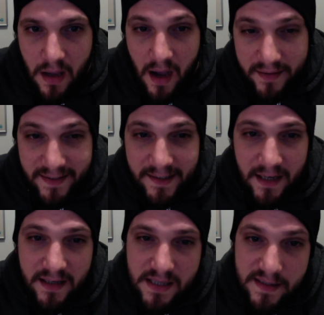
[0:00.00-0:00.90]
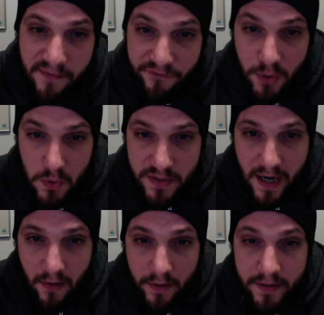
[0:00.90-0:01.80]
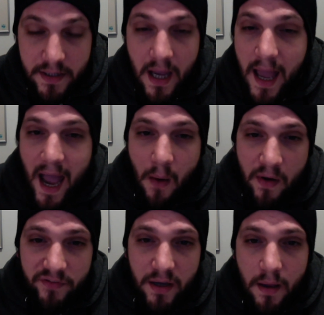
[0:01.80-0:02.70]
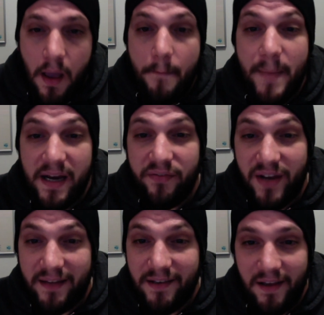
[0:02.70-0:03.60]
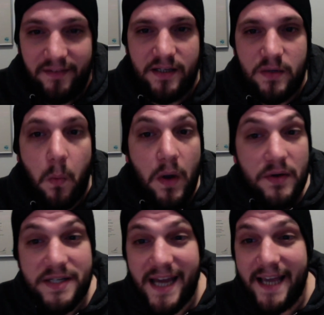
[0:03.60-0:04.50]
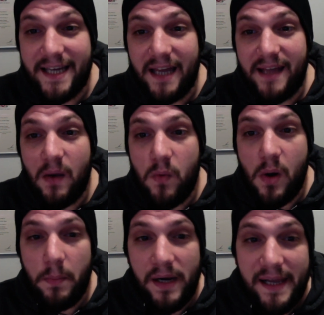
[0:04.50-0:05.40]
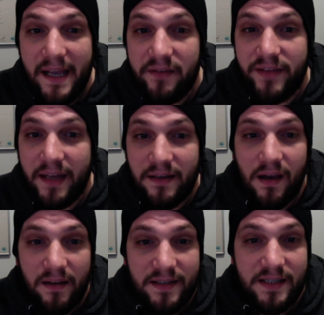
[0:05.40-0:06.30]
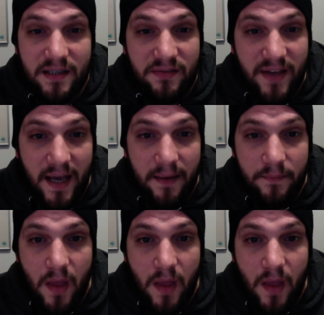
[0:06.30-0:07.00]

I think that this is a fool's errand. However, many flat earthers will say that they will believe that the earth is a sphere